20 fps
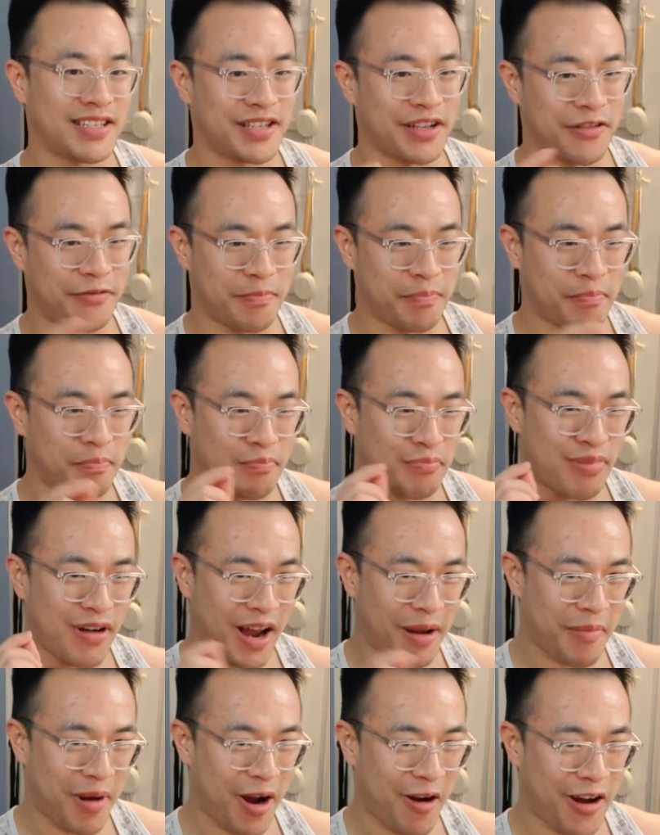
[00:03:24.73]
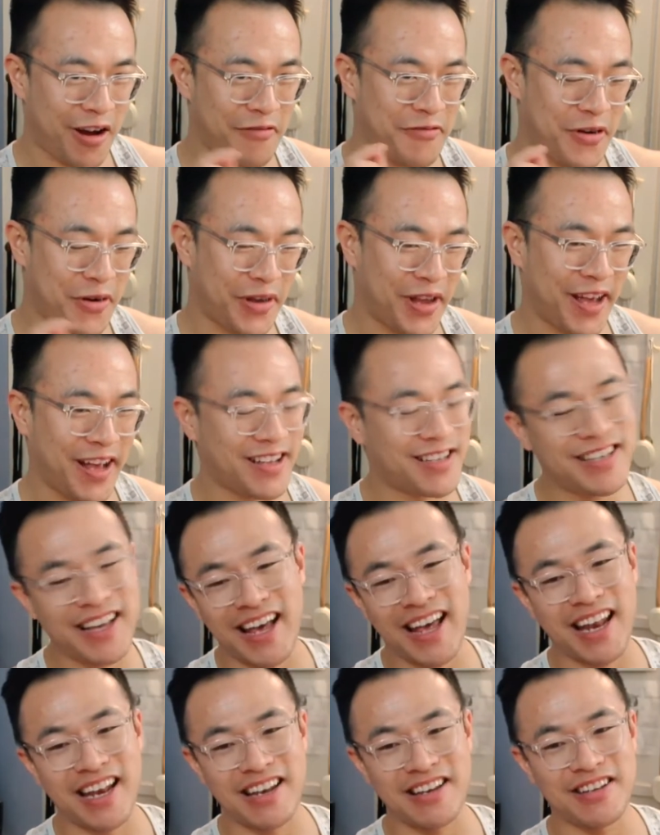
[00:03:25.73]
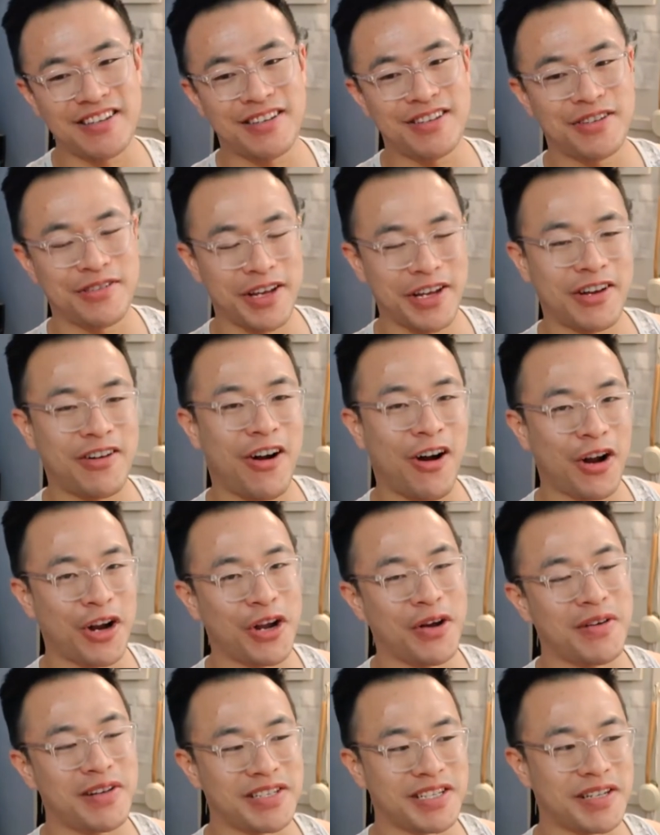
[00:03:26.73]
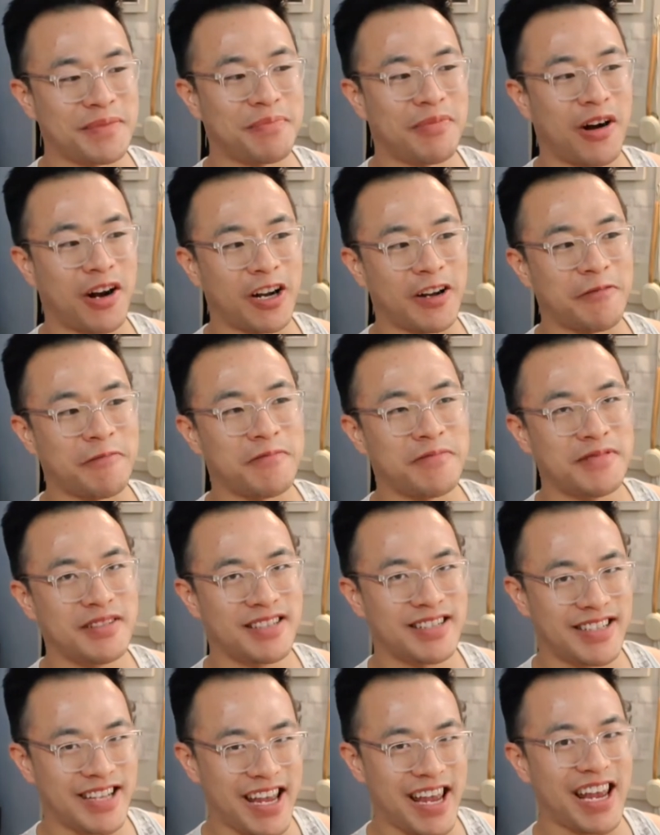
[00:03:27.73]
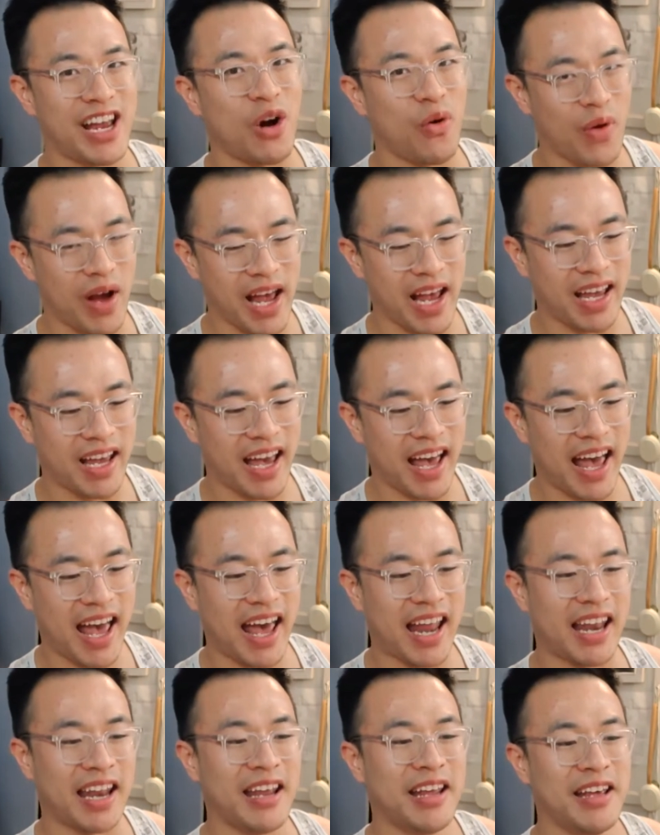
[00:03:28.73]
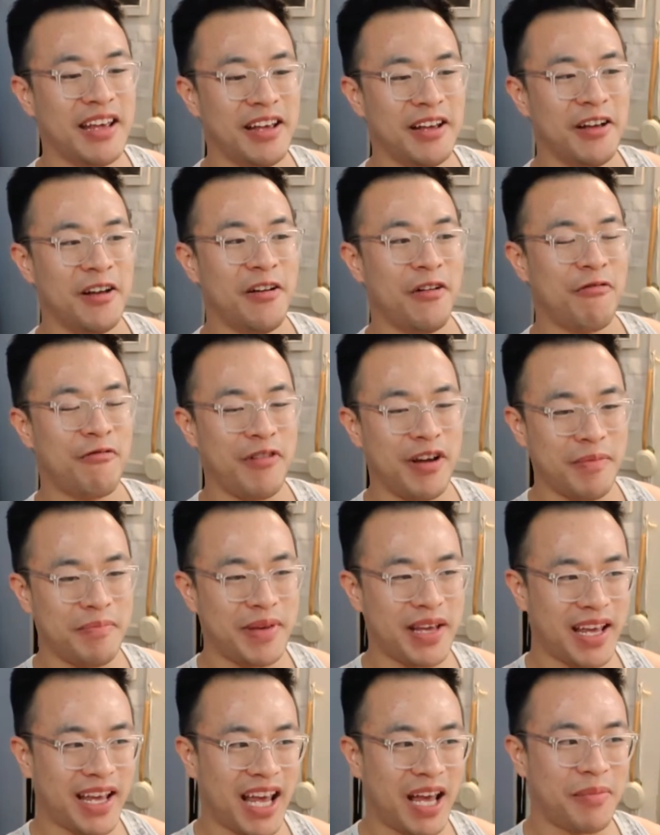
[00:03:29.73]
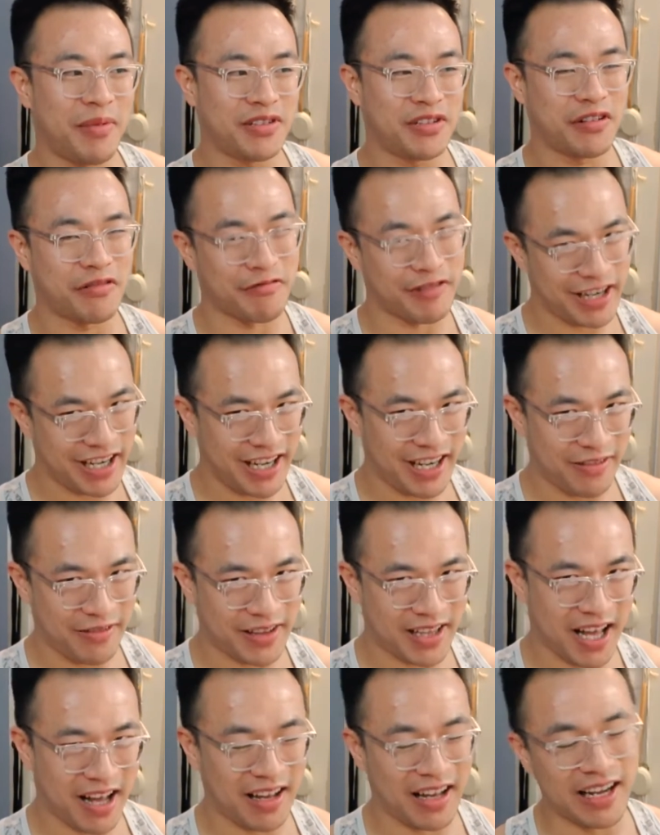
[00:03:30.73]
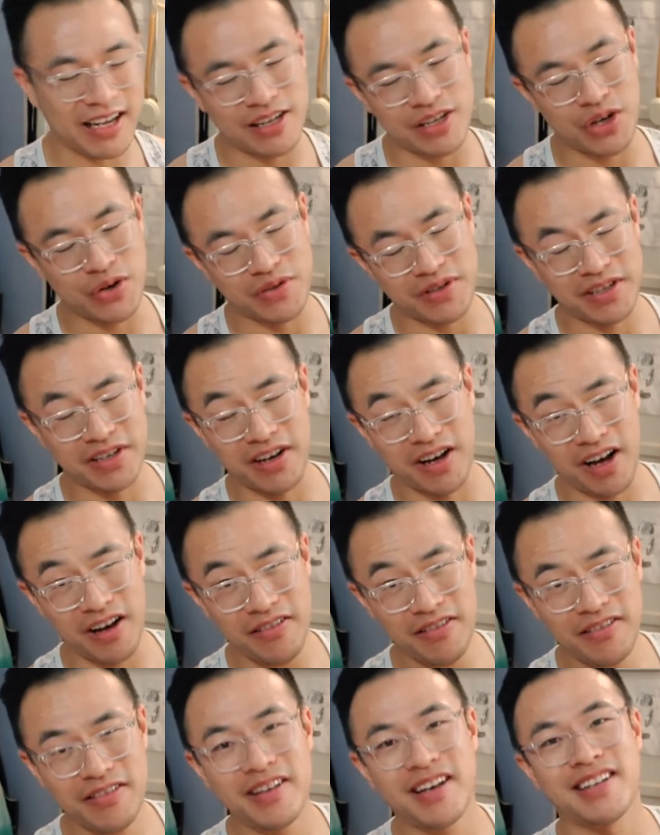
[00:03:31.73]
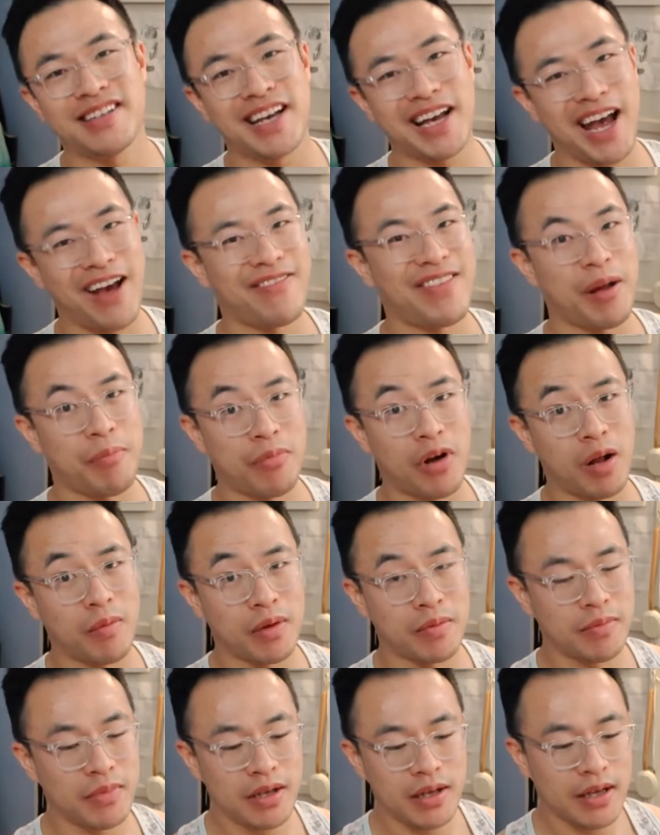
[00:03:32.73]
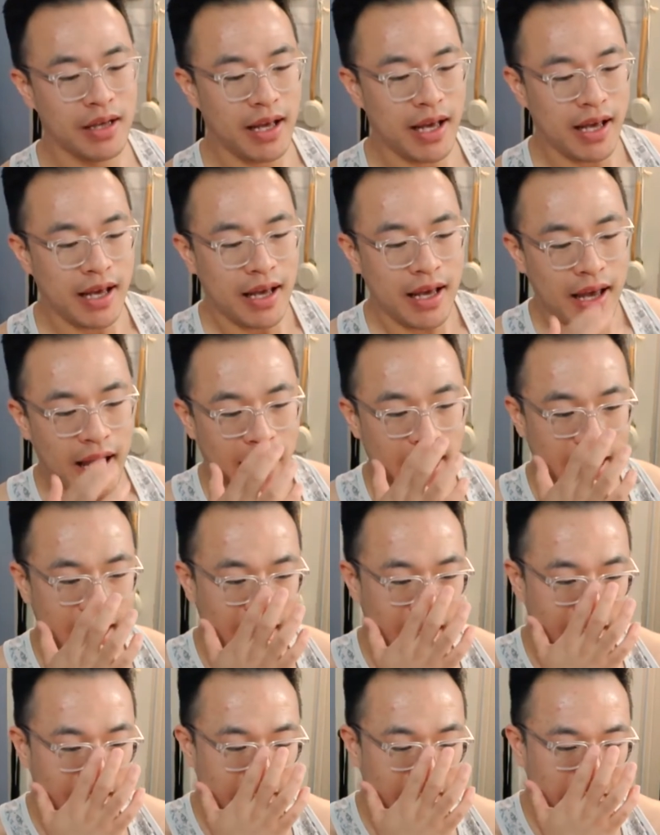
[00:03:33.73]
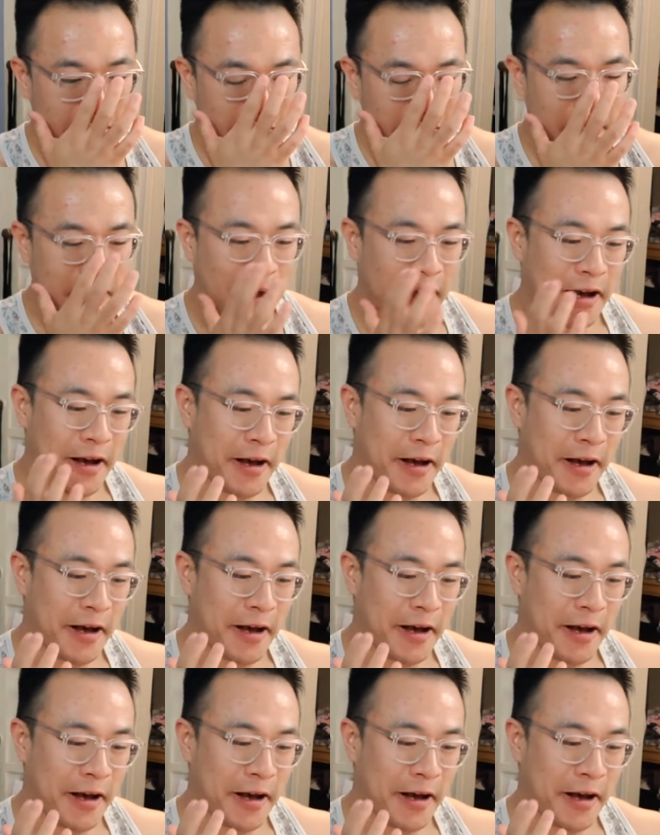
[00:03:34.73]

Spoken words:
that's the primary focus, and doing cardio is just part of staying awake and being able to read without like dozing off, because I have that problem. And then